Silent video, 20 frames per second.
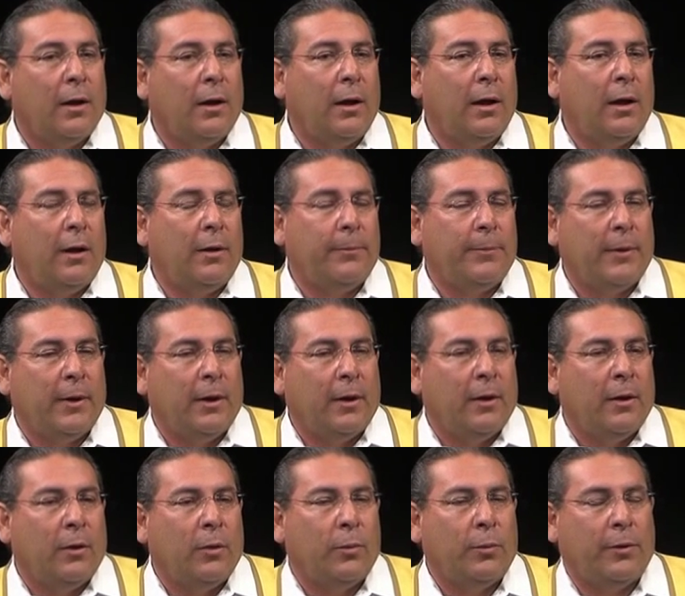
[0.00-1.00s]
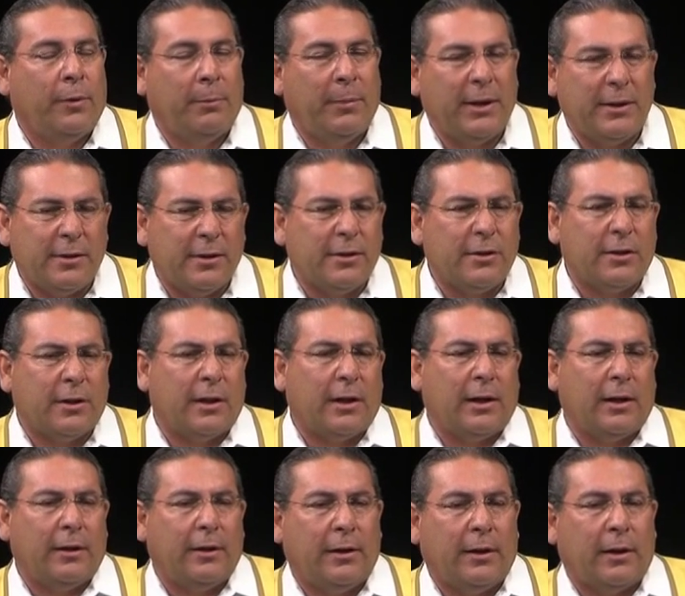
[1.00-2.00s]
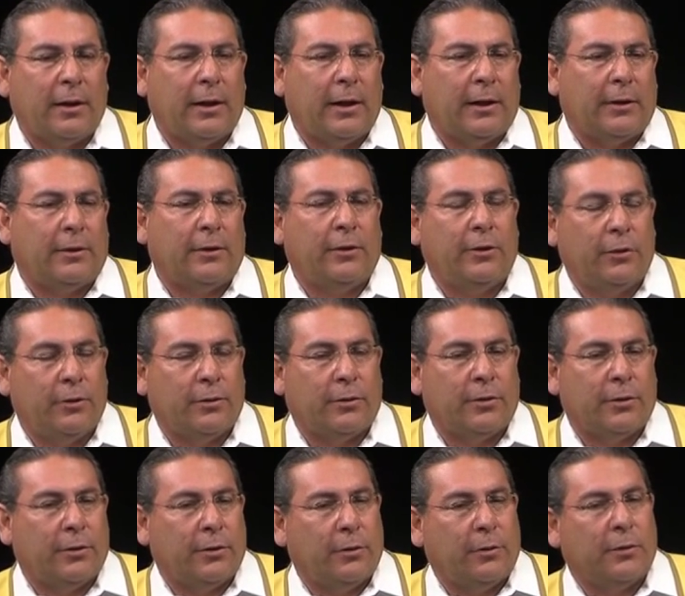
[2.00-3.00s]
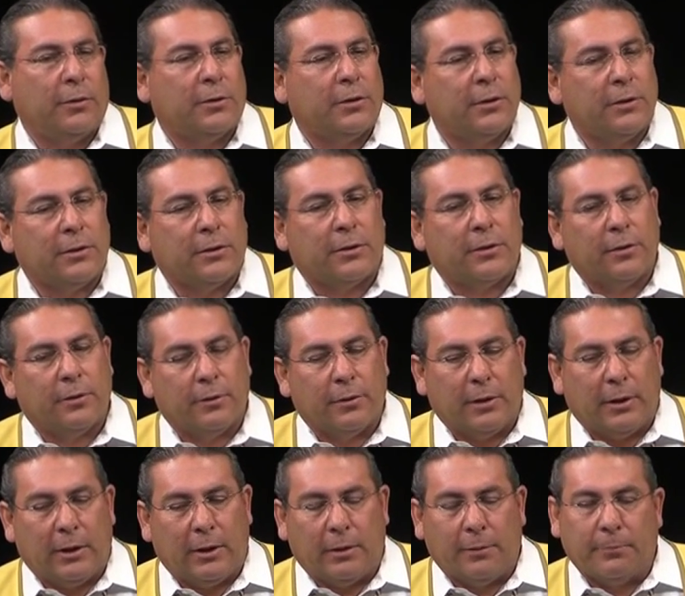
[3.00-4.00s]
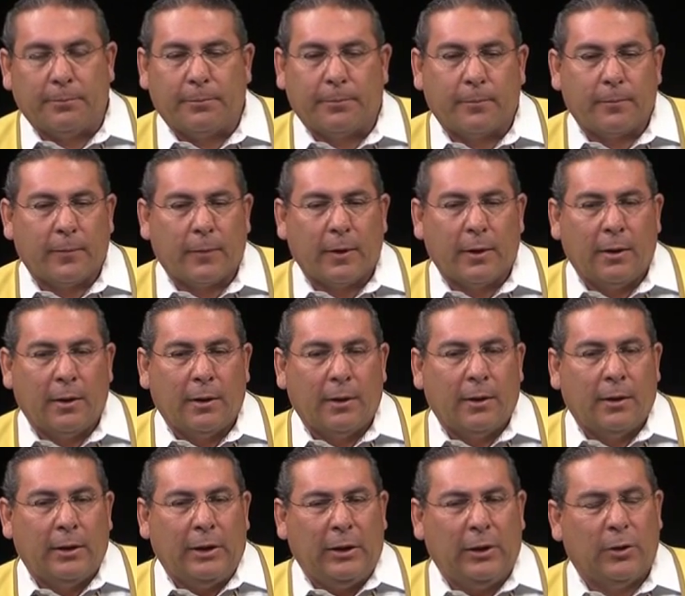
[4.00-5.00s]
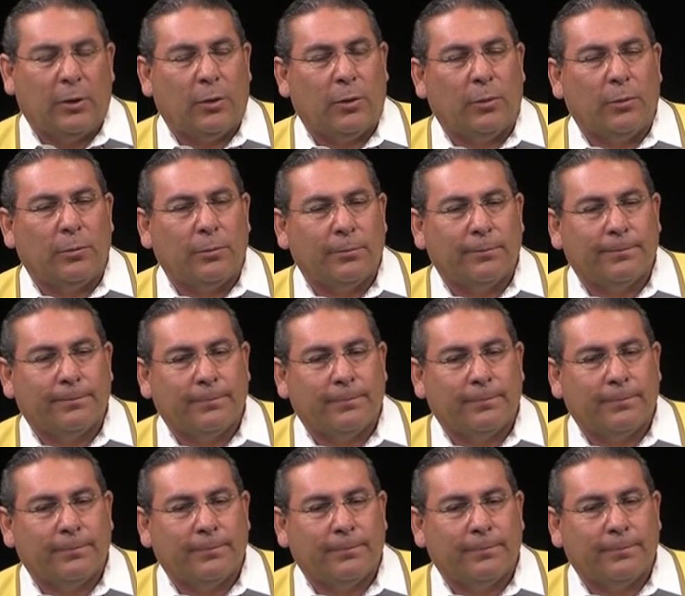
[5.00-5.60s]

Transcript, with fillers: Uh, the message that I, that I like the youth to know is, is to, um, you know,